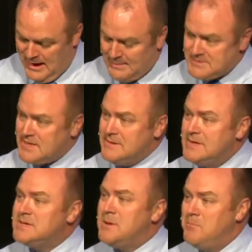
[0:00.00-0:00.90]
I'm saying
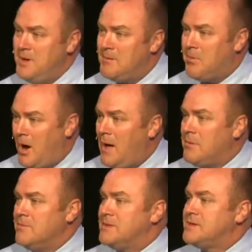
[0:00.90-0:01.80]
this is a big
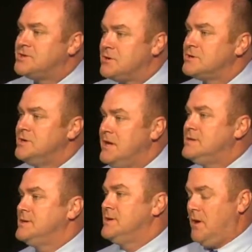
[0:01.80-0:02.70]
problem that the church
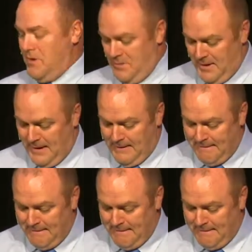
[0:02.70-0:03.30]
needs to talk about.